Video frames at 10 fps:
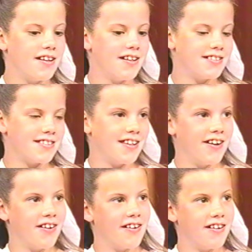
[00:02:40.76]
it's
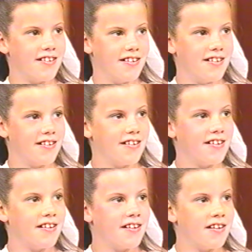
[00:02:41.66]
there, and
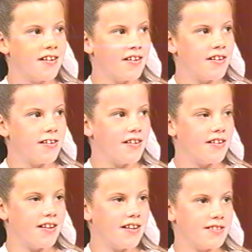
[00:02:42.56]

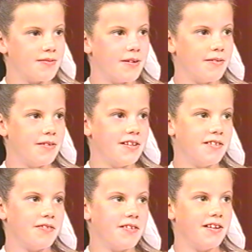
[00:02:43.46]
that's why we need
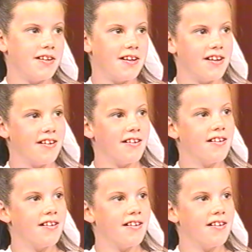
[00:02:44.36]
to find a cure.